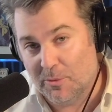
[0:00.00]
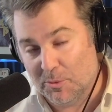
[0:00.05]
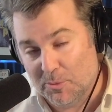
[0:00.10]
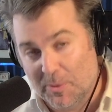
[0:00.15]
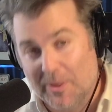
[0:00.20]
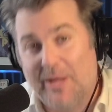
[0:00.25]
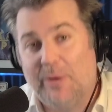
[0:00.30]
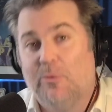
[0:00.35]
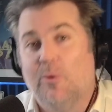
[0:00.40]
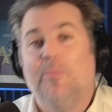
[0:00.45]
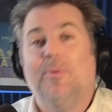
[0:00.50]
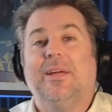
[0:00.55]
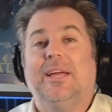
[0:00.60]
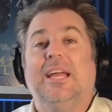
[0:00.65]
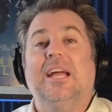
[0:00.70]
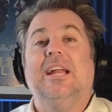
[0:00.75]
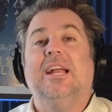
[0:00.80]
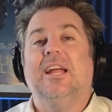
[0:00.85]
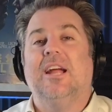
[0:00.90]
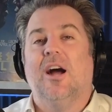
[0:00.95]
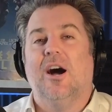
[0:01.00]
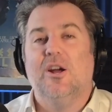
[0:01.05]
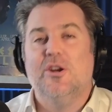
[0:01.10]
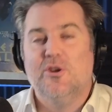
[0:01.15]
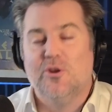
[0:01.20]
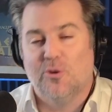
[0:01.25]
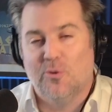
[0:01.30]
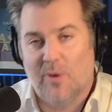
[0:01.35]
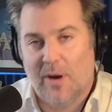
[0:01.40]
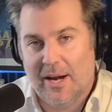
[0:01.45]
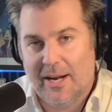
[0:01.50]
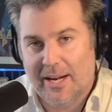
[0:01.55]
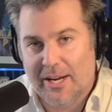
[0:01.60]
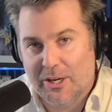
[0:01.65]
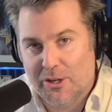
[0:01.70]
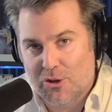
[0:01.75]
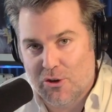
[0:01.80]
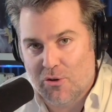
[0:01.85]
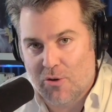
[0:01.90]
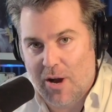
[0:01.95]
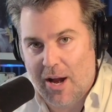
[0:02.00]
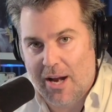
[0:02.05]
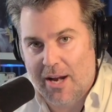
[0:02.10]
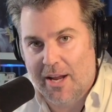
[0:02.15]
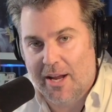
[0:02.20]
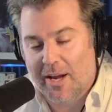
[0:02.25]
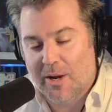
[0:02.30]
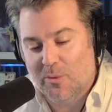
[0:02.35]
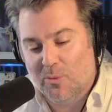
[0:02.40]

We're beginning underwriting training.